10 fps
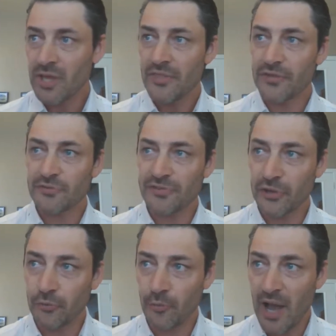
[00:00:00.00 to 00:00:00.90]
This was a
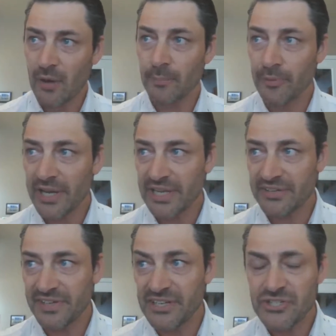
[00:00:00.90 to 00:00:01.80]
groundbreaking
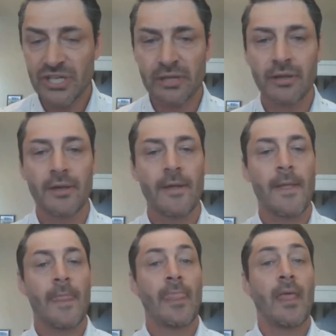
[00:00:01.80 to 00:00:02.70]
teaching.
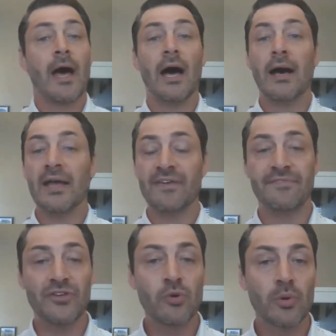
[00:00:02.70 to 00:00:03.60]
If
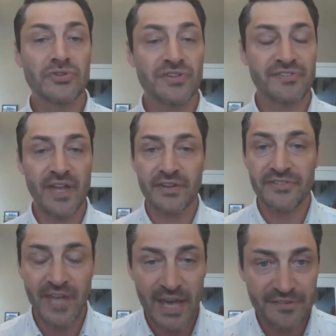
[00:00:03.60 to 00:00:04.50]
you were to send a
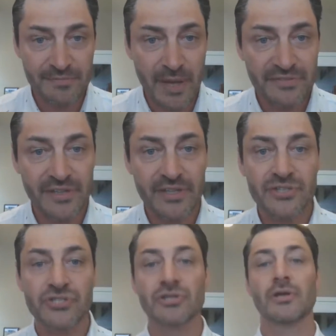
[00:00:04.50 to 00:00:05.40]
text
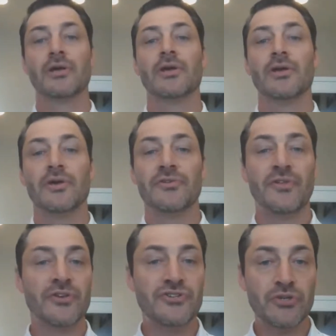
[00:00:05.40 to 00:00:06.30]
message to
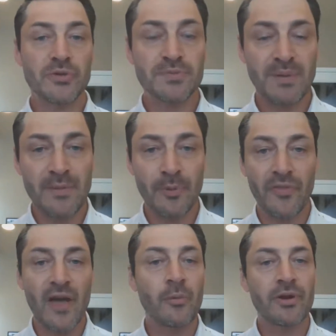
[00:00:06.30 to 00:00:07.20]
the Jewish people,
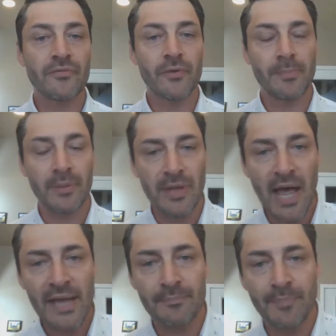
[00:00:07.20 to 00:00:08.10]
they would have
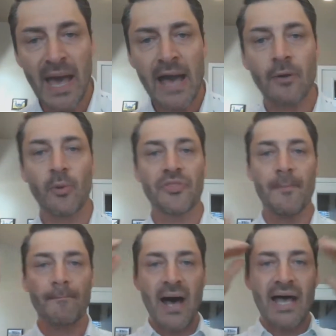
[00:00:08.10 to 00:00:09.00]
replied back with the
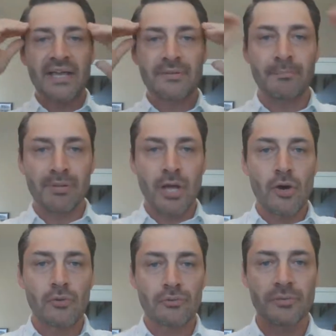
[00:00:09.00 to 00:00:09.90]

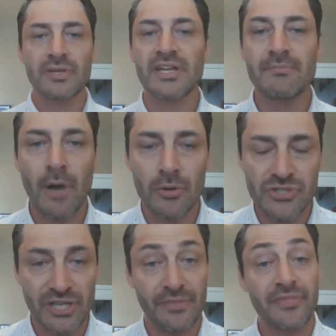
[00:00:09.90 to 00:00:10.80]
mind-blown emoji.